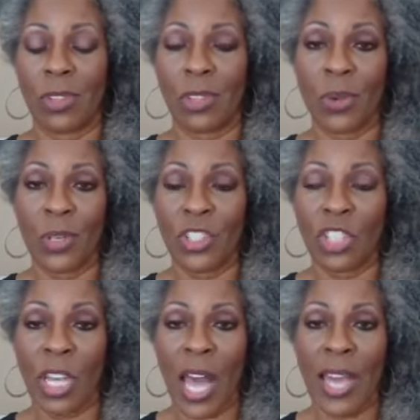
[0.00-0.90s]
3rd of
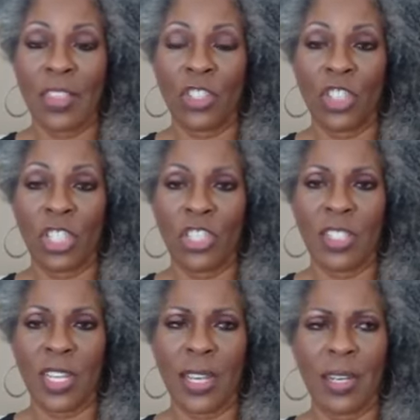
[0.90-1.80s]
July, the judge
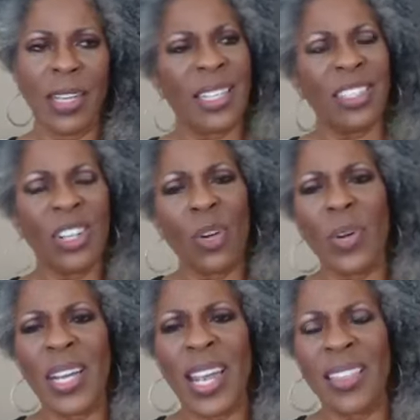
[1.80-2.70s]
said, oh, you know
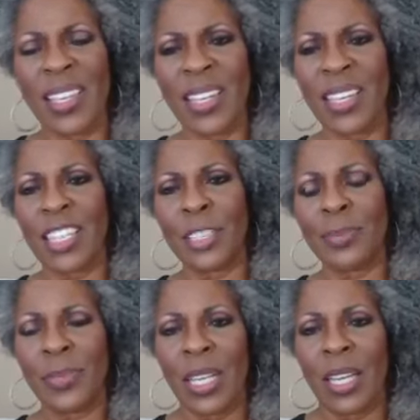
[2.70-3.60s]
what? I think
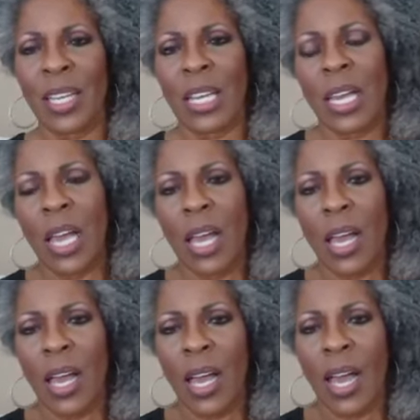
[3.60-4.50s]
I'm
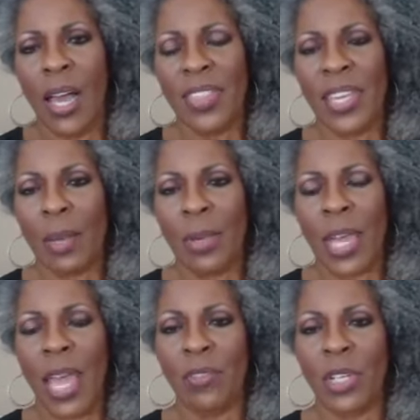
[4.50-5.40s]
going
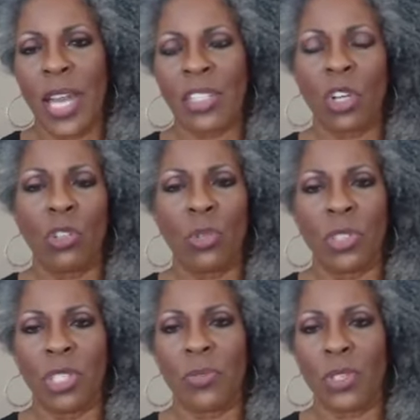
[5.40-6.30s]
to have you guys go to
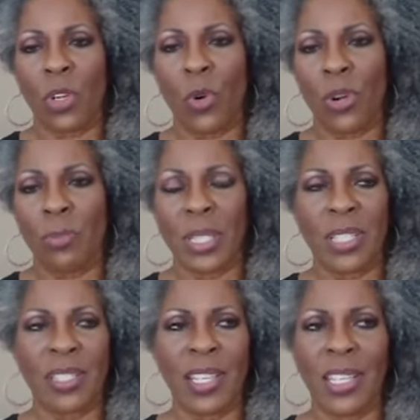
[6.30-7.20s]
a different court,
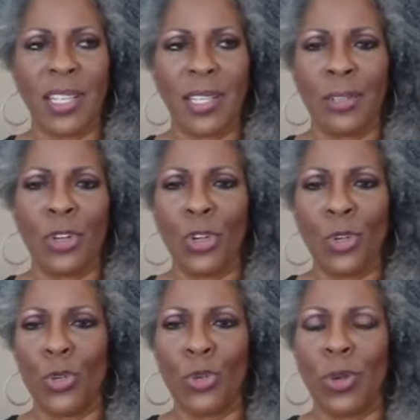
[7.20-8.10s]
because he
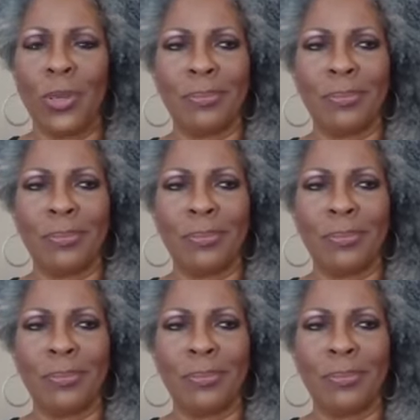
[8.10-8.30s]
knew